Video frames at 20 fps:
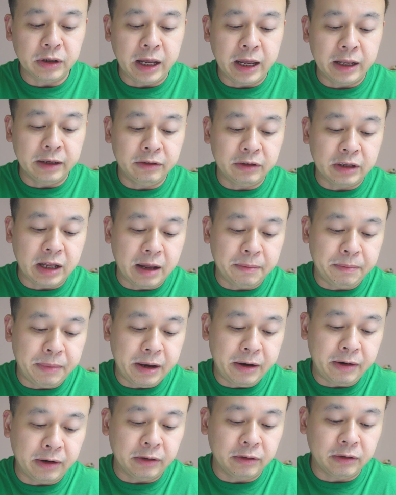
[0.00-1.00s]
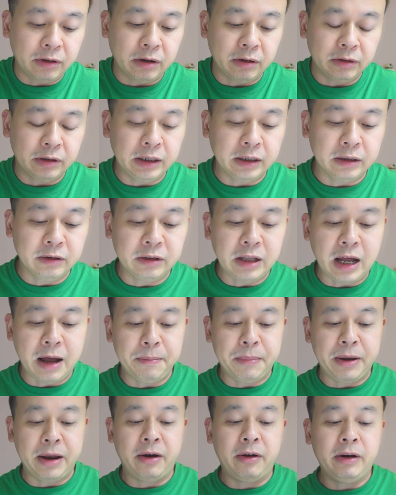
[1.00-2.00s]
and start pairing. So I tick
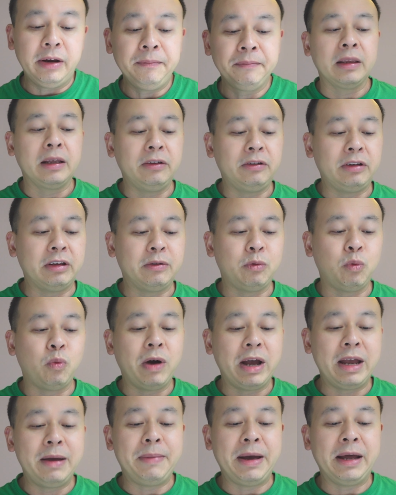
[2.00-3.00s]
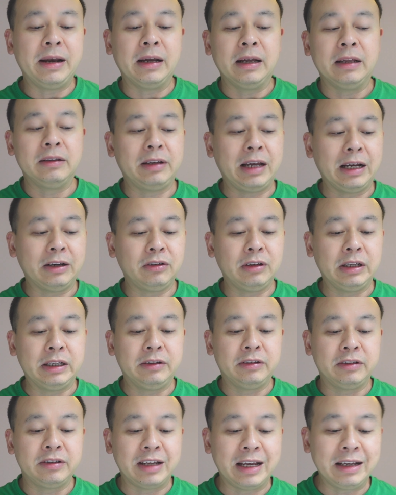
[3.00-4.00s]
start pairing. This is way better. It actually
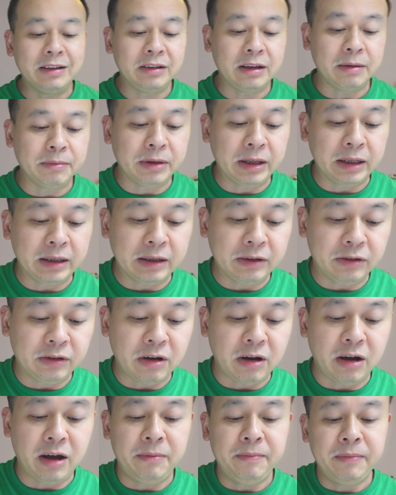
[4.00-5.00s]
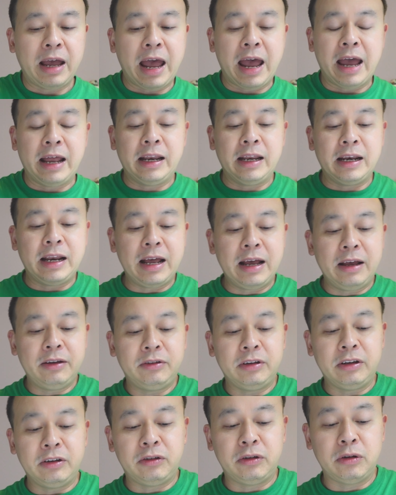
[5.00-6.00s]
says something this time and it has
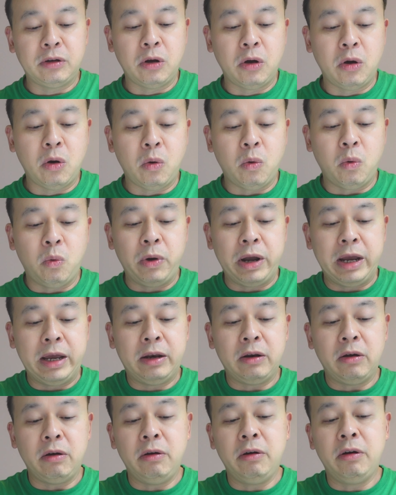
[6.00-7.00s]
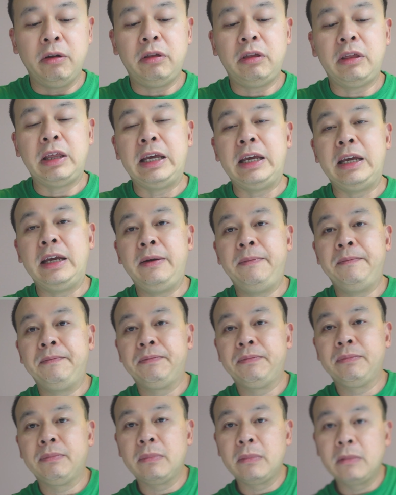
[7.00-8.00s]
this weird earthy
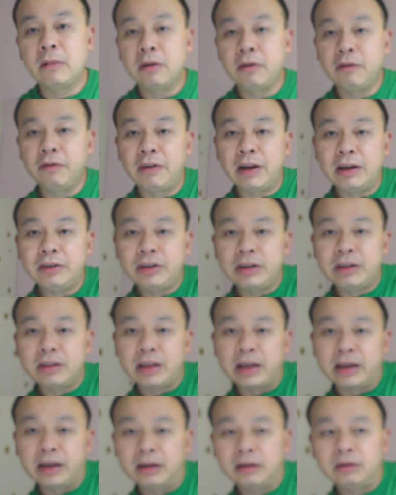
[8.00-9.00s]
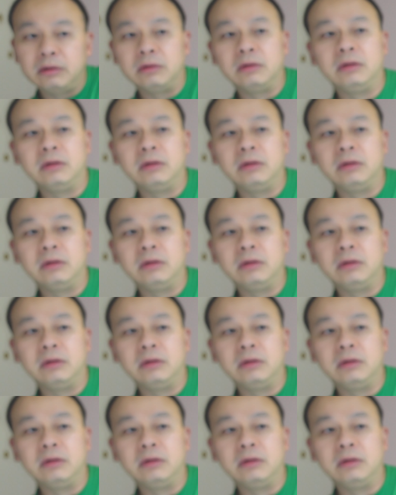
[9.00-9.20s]
flashy thing.